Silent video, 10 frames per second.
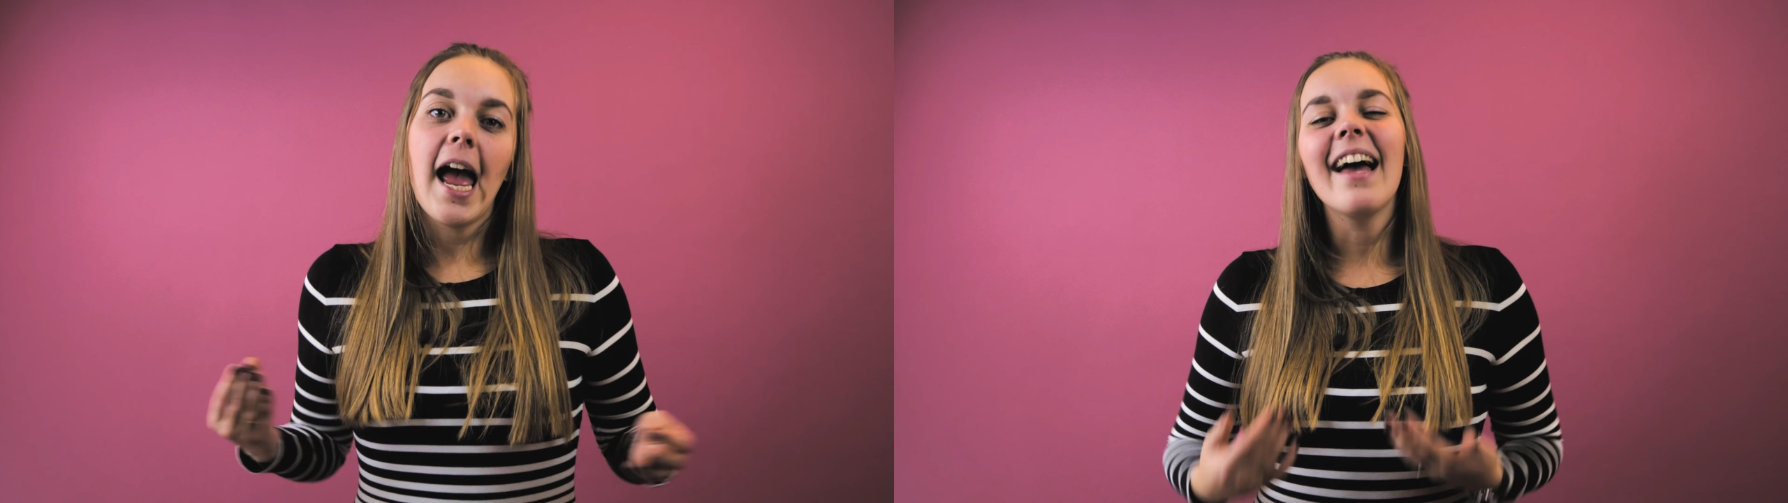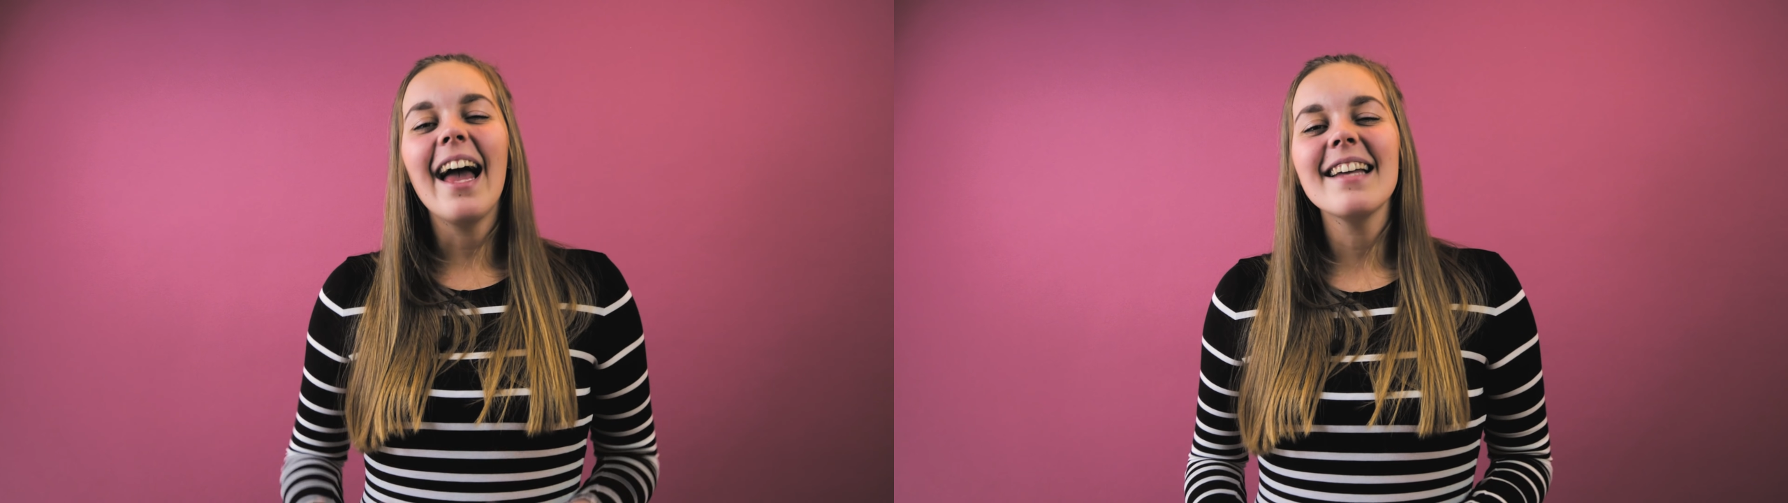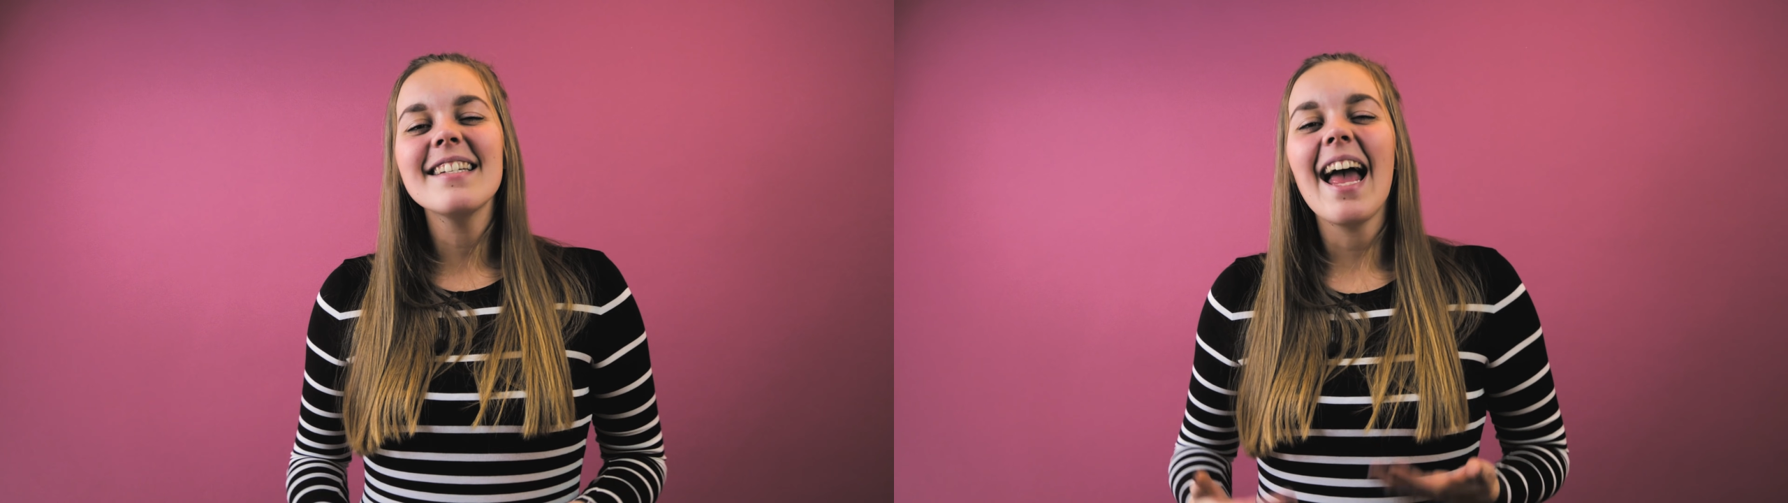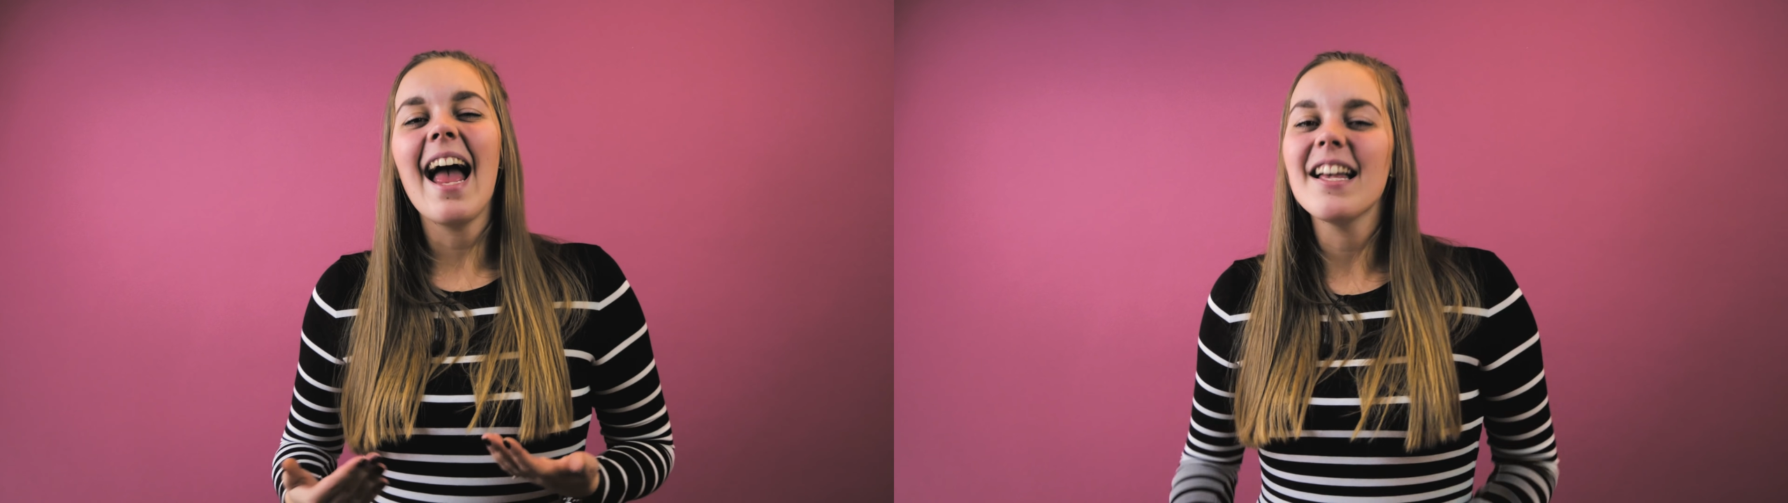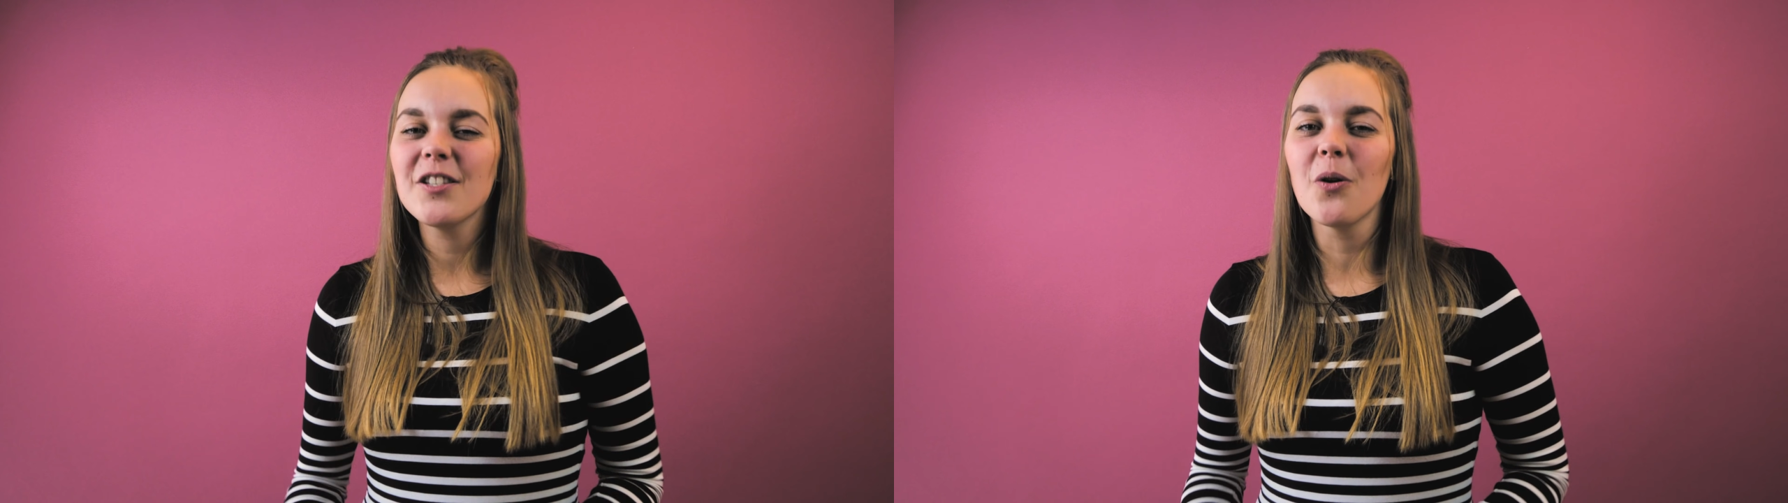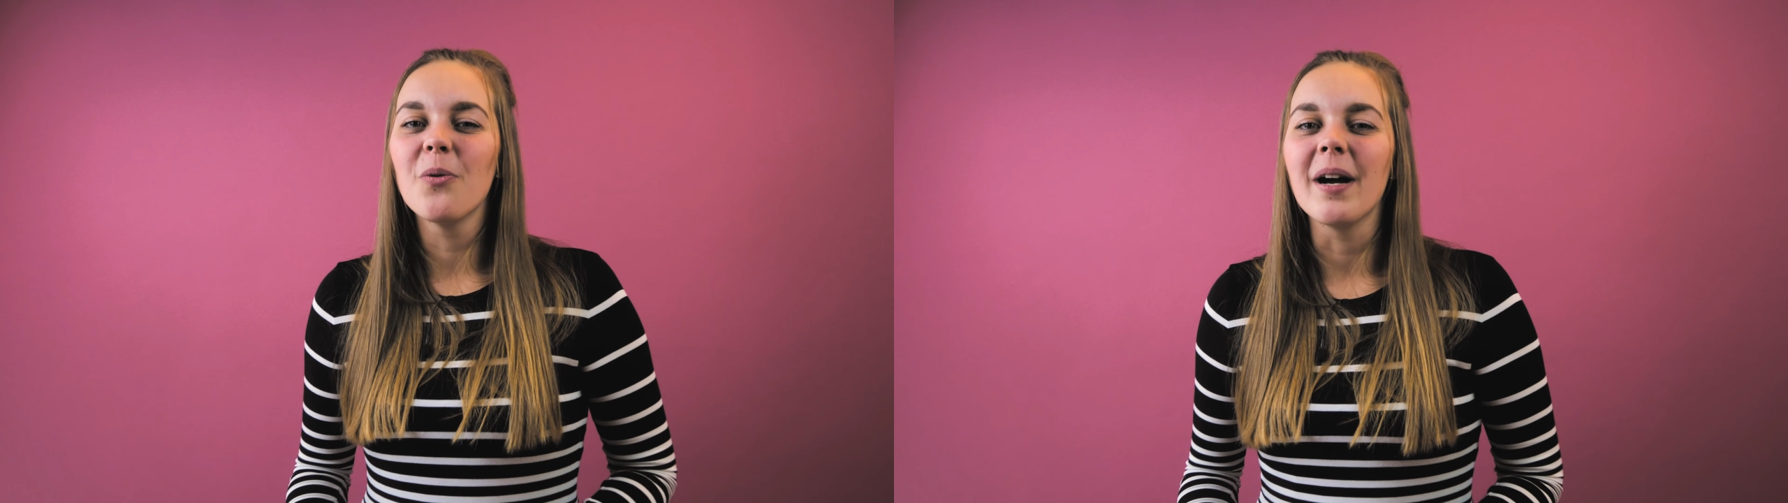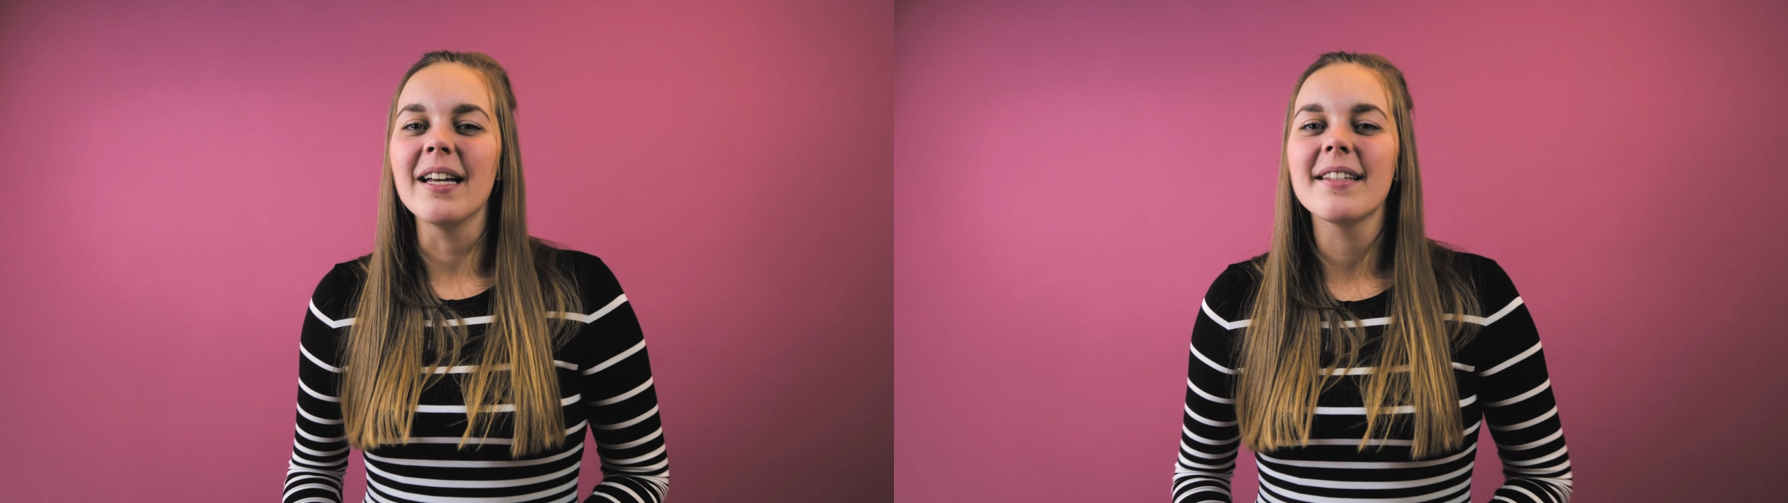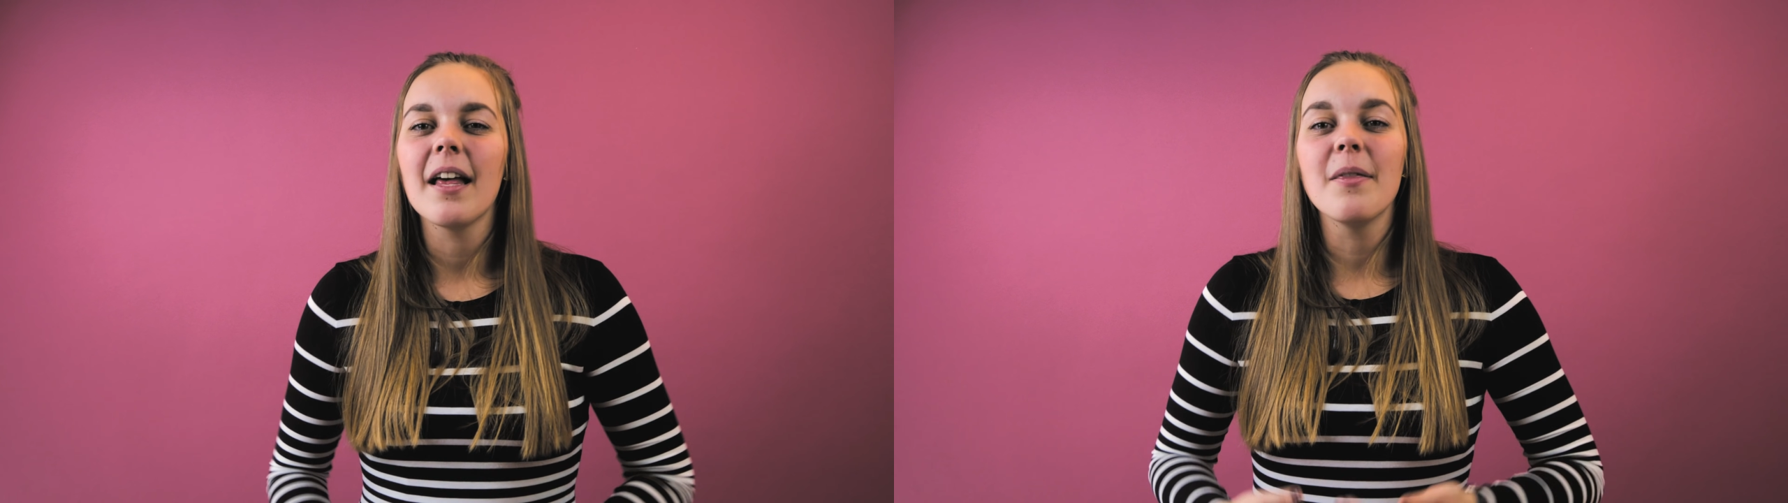And as always,